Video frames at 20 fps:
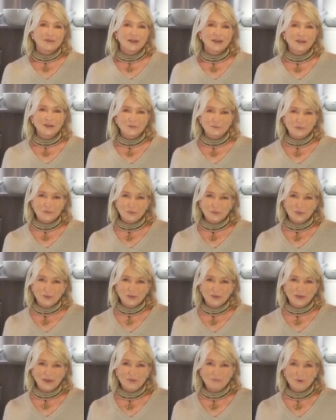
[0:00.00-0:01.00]
Hi,
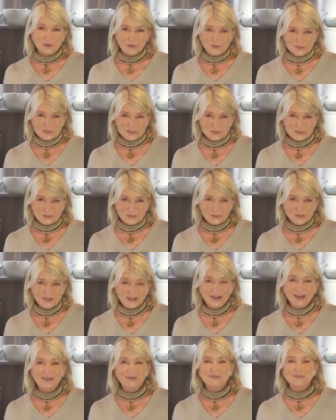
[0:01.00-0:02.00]
everyone. I'm Martha
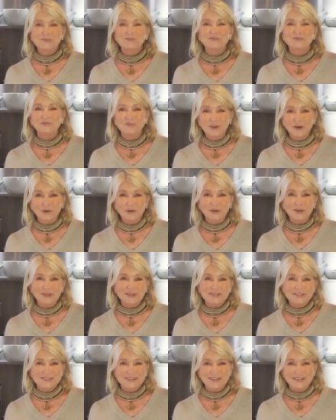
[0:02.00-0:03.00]
Stewart, and I have some
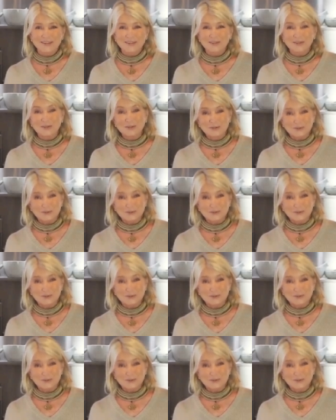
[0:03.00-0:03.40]
very exciting